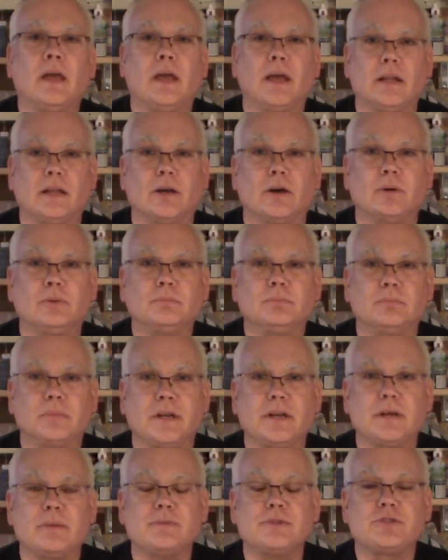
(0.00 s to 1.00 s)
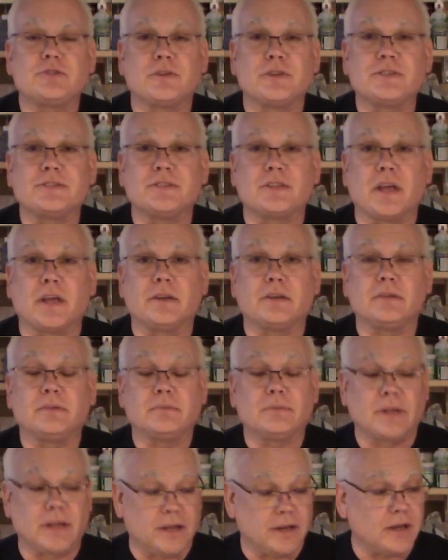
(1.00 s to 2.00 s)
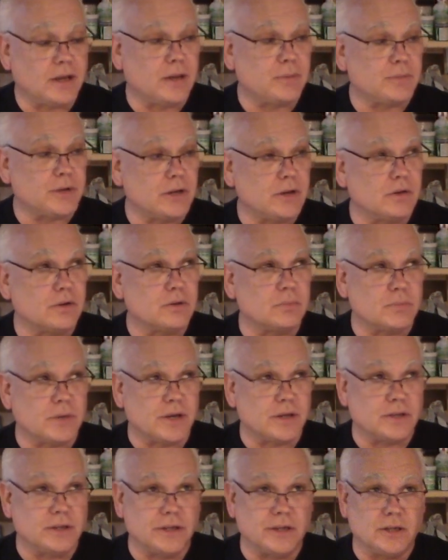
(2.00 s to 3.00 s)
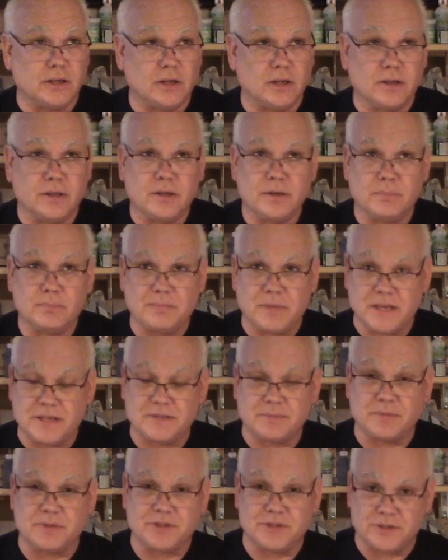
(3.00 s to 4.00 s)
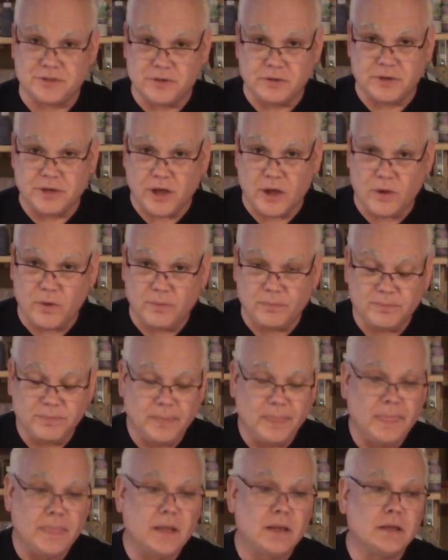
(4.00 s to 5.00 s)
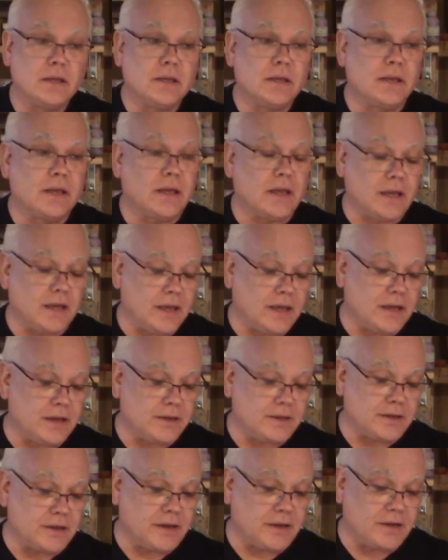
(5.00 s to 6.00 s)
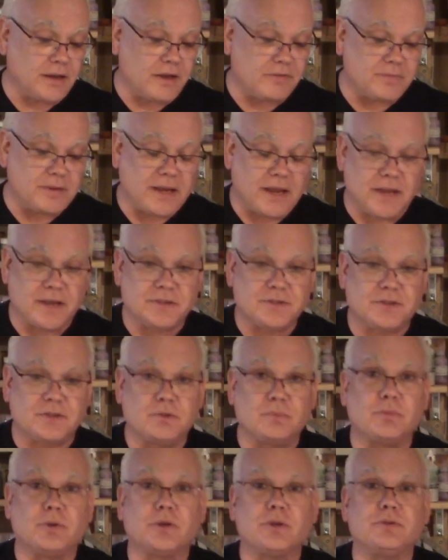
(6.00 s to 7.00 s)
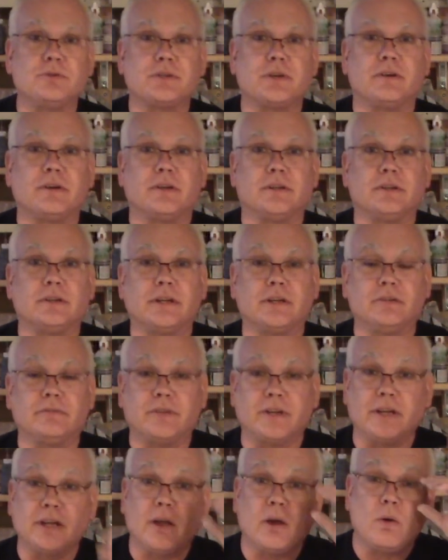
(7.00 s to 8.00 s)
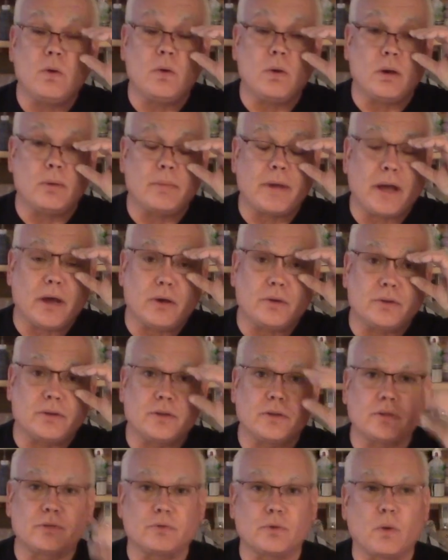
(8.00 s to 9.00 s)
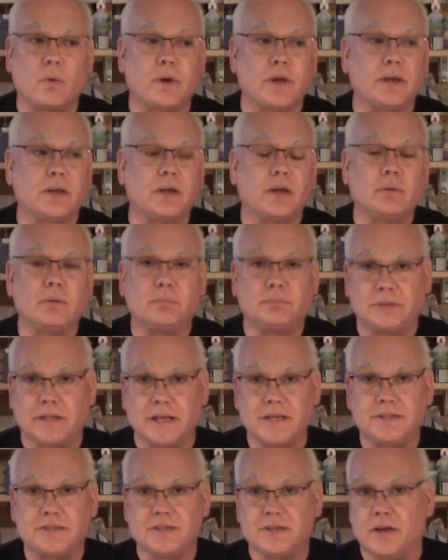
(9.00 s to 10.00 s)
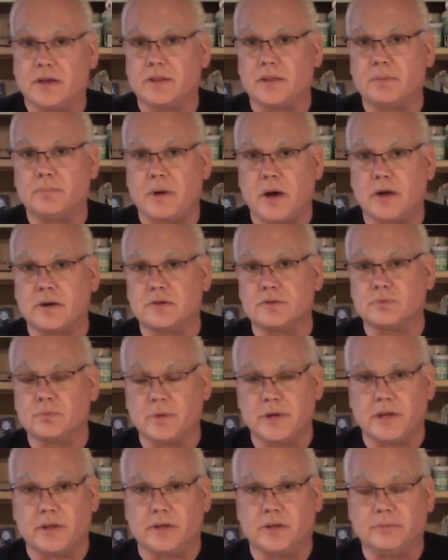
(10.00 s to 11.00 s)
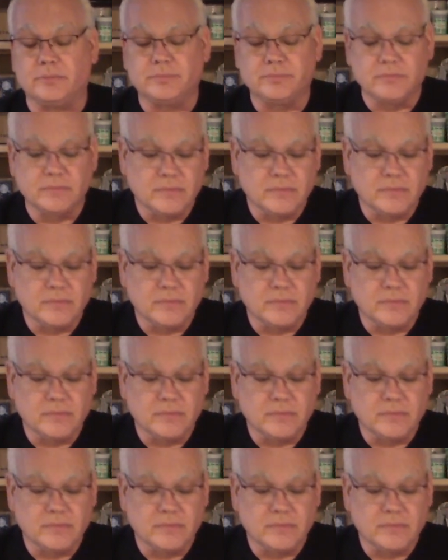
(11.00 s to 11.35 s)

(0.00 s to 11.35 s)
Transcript: Hello, my name is Snedden, and I'm here in my little basement studio, and I've been asked to produce a little video about throwing plates on the potter's wheel